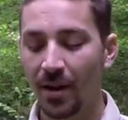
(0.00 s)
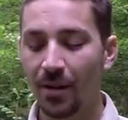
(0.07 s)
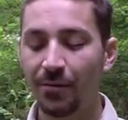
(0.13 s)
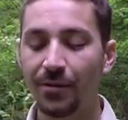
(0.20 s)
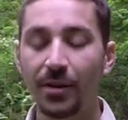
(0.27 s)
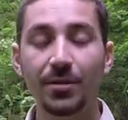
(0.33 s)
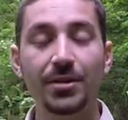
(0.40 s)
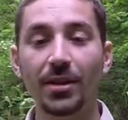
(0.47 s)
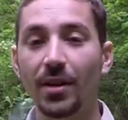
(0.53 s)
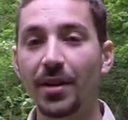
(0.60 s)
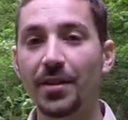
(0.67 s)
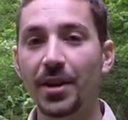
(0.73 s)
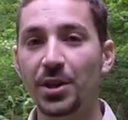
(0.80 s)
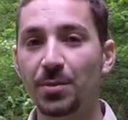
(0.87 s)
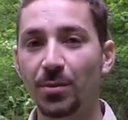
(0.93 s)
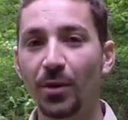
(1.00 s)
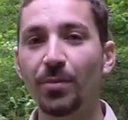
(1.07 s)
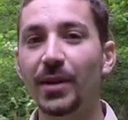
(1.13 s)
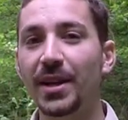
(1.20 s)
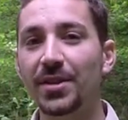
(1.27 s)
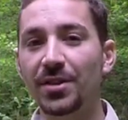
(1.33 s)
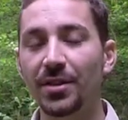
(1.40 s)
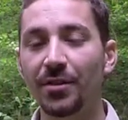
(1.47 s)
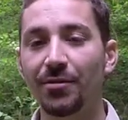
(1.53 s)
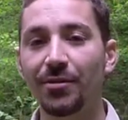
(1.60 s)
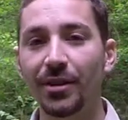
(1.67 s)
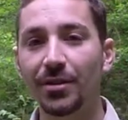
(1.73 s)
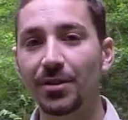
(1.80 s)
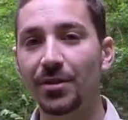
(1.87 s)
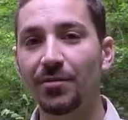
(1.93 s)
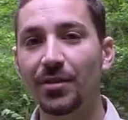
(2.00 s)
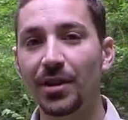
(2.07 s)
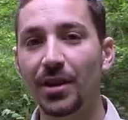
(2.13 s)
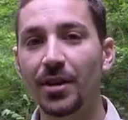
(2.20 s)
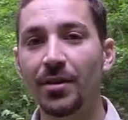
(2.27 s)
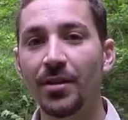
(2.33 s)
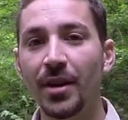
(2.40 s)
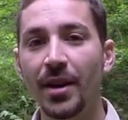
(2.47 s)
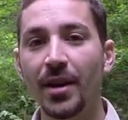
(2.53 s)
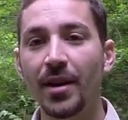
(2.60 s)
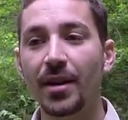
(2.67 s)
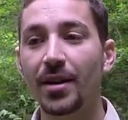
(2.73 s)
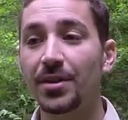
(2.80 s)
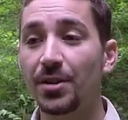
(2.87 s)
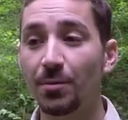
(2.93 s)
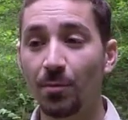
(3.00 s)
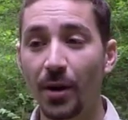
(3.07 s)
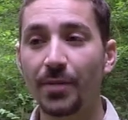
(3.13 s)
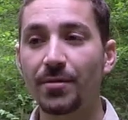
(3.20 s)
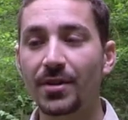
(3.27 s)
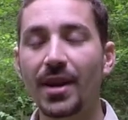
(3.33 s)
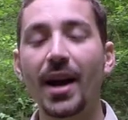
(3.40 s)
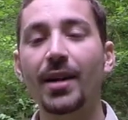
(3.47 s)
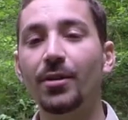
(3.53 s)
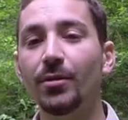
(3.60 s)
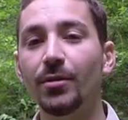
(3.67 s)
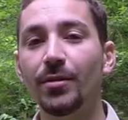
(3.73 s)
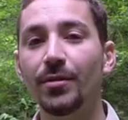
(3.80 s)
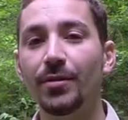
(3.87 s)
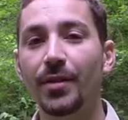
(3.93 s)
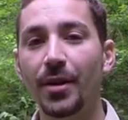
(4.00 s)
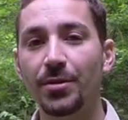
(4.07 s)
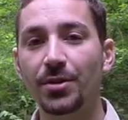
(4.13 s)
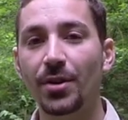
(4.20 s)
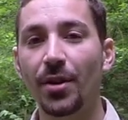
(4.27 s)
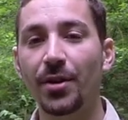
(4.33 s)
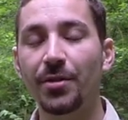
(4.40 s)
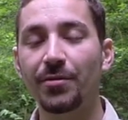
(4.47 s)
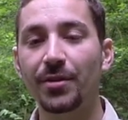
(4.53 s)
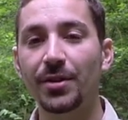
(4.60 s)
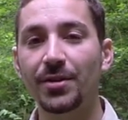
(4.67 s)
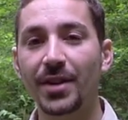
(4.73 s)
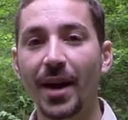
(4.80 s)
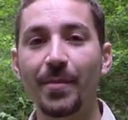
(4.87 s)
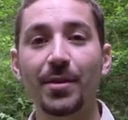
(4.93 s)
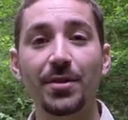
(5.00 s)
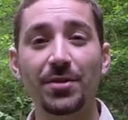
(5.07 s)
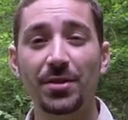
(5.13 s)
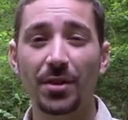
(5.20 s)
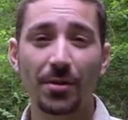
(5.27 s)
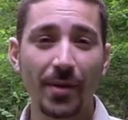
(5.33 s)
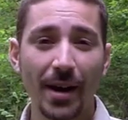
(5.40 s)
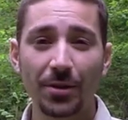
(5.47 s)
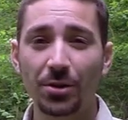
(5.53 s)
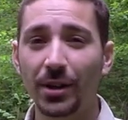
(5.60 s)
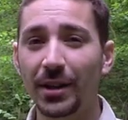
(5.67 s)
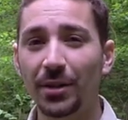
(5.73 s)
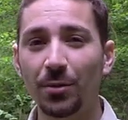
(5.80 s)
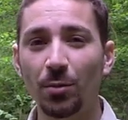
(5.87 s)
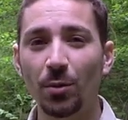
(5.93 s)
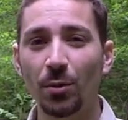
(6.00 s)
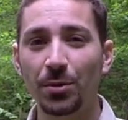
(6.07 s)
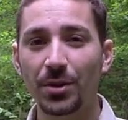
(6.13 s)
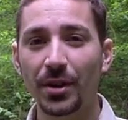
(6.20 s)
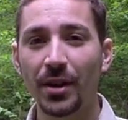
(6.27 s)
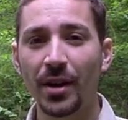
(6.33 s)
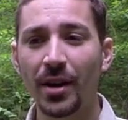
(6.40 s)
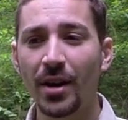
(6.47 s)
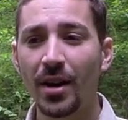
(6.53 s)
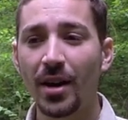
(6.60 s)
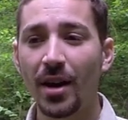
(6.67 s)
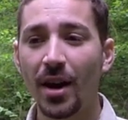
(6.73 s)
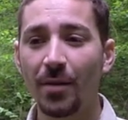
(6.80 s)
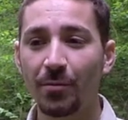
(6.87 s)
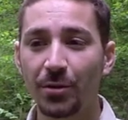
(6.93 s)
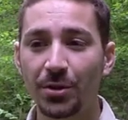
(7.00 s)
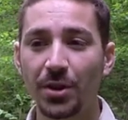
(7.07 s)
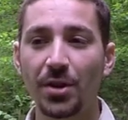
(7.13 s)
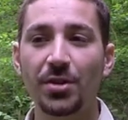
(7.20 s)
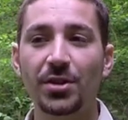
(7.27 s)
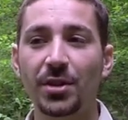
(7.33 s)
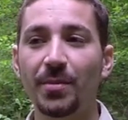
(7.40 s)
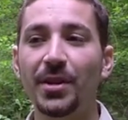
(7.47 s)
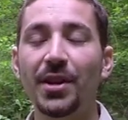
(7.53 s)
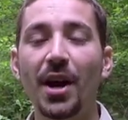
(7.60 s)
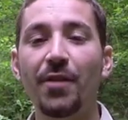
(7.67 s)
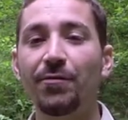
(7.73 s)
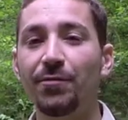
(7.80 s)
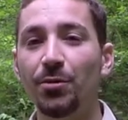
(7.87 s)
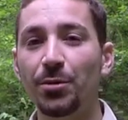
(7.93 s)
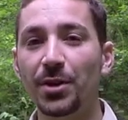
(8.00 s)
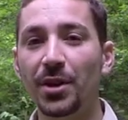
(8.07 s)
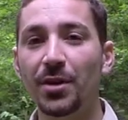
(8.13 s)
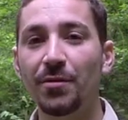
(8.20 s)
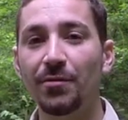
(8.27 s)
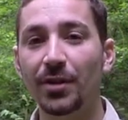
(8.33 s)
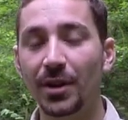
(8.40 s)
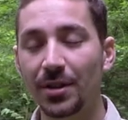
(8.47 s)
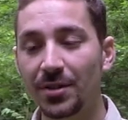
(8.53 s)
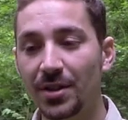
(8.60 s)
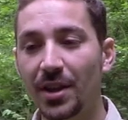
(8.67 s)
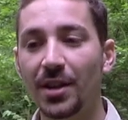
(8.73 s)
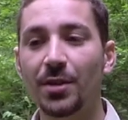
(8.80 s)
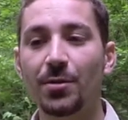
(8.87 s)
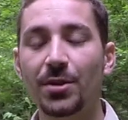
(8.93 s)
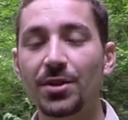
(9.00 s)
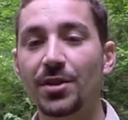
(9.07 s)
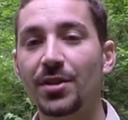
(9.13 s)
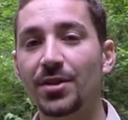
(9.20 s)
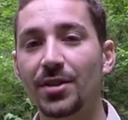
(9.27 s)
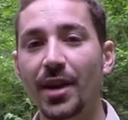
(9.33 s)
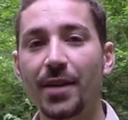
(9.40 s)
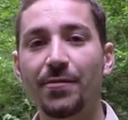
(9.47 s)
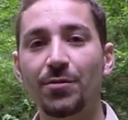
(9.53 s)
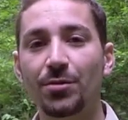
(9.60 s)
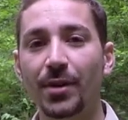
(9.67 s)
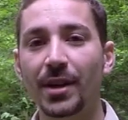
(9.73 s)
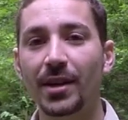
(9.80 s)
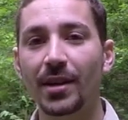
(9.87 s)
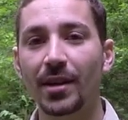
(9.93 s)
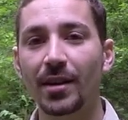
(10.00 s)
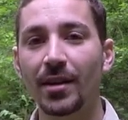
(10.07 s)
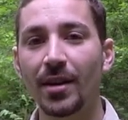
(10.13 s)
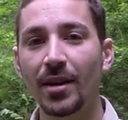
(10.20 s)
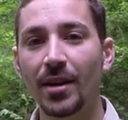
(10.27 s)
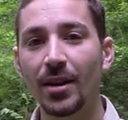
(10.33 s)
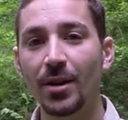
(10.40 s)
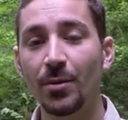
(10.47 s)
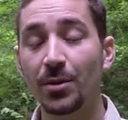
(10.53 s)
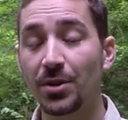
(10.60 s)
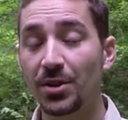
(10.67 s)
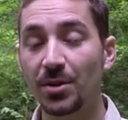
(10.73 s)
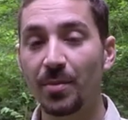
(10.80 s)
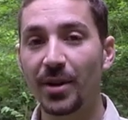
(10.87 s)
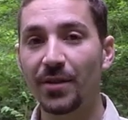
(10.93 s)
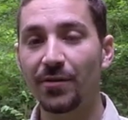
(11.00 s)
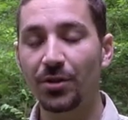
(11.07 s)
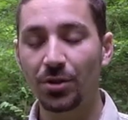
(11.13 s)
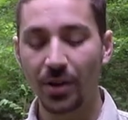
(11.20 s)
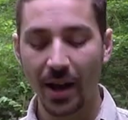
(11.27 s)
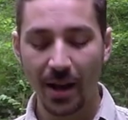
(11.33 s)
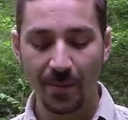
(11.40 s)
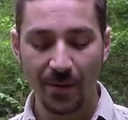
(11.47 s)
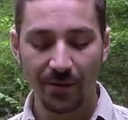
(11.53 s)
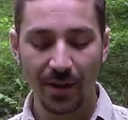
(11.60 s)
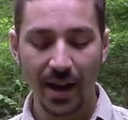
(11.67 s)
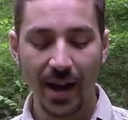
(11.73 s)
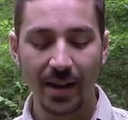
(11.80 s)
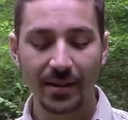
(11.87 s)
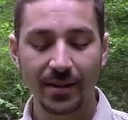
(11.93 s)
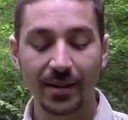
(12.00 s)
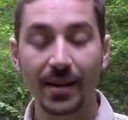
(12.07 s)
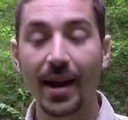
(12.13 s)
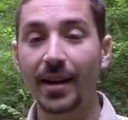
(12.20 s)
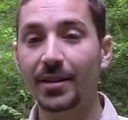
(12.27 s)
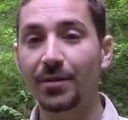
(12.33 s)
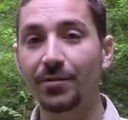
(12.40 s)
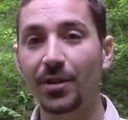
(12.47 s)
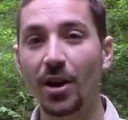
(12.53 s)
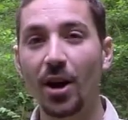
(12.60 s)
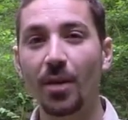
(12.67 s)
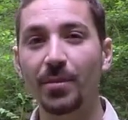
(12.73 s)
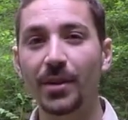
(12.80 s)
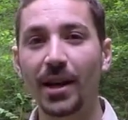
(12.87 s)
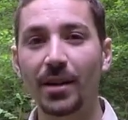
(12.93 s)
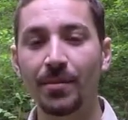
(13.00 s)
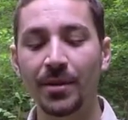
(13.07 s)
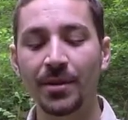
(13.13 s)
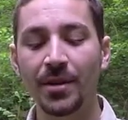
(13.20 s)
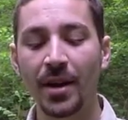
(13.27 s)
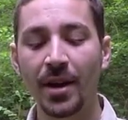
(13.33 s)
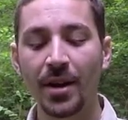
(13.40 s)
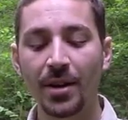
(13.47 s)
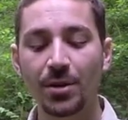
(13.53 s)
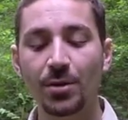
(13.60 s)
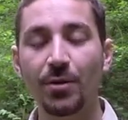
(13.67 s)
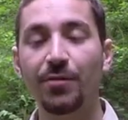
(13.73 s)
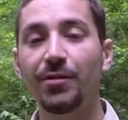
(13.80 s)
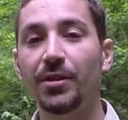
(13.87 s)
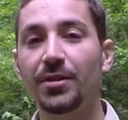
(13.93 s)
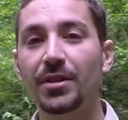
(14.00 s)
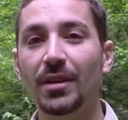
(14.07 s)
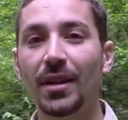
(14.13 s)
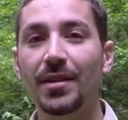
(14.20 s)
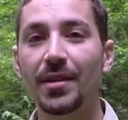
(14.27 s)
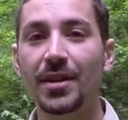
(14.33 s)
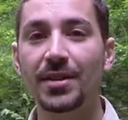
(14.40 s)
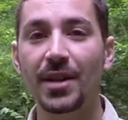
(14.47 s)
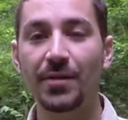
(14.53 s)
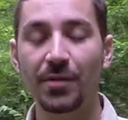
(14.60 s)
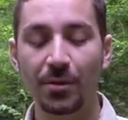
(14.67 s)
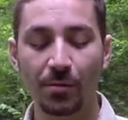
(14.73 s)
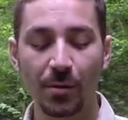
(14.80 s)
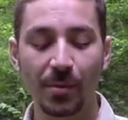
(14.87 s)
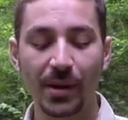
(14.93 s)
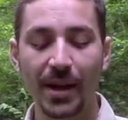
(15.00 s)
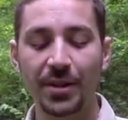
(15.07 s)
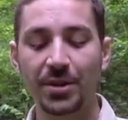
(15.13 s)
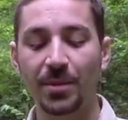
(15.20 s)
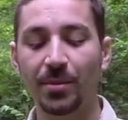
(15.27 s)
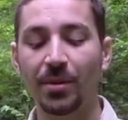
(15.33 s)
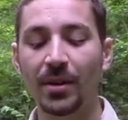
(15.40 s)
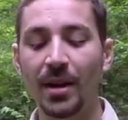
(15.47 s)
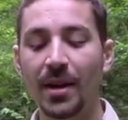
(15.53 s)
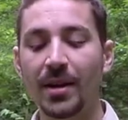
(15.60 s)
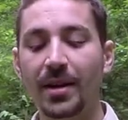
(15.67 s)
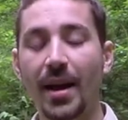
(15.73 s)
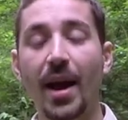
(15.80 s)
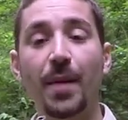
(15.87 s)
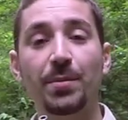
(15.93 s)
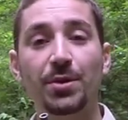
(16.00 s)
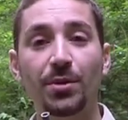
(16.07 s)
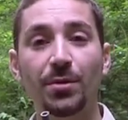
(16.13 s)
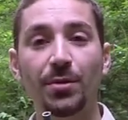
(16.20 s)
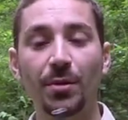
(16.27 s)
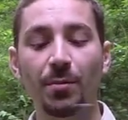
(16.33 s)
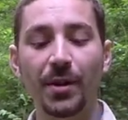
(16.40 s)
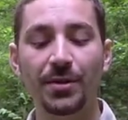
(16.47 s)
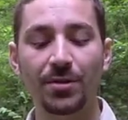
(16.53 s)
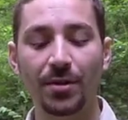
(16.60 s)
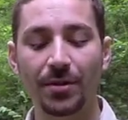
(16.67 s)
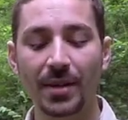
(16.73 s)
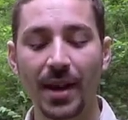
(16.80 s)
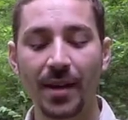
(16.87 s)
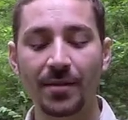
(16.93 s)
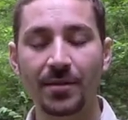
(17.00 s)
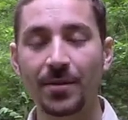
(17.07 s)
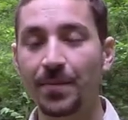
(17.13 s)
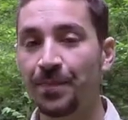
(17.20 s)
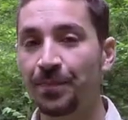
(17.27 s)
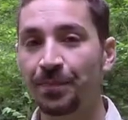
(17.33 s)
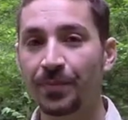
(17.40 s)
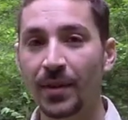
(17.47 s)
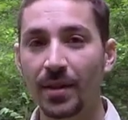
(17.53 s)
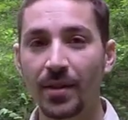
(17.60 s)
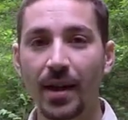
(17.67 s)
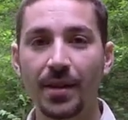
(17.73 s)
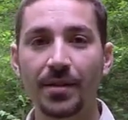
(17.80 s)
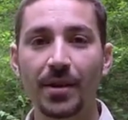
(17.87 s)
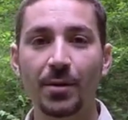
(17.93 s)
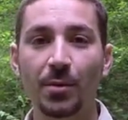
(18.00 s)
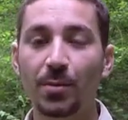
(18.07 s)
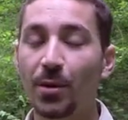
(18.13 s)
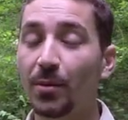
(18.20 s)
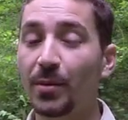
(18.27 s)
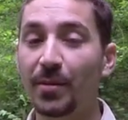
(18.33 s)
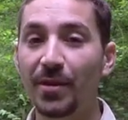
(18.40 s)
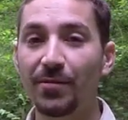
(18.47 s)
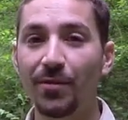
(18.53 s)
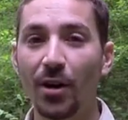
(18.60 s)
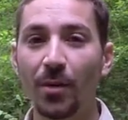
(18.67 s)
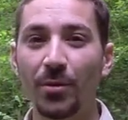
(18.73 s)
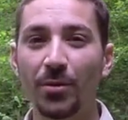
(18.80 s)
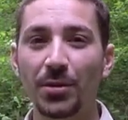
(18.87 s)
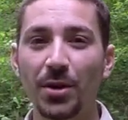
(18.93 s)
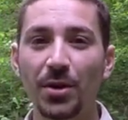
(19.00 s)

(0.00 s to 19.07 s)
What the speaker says: a filter like this probably isn't the filter for you, because it won't tackle those kind of contaminants that are actually in the water and reduce them enough for you for continuous safe drinking, which is a bit of a shame. If they added an active carbon element to a filter like this, even a replaceable capsule that went on the end, then it would probably be far more